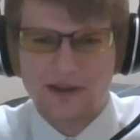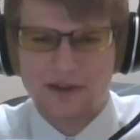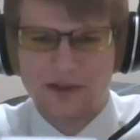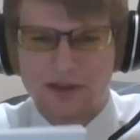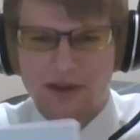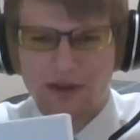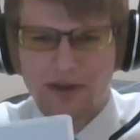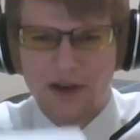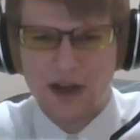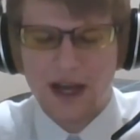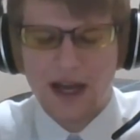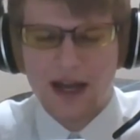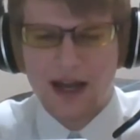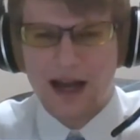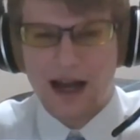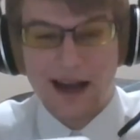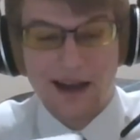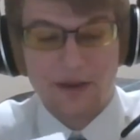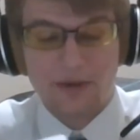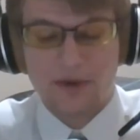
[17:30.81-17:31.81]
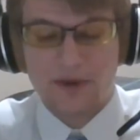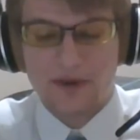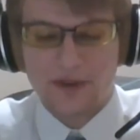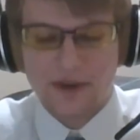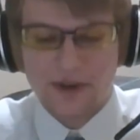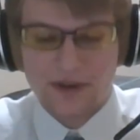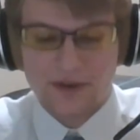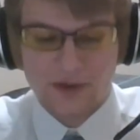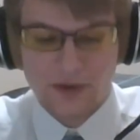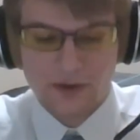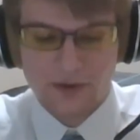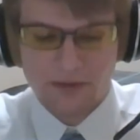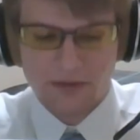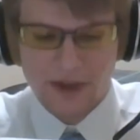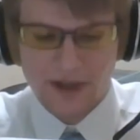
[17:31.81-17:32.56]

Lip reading: So I would assume,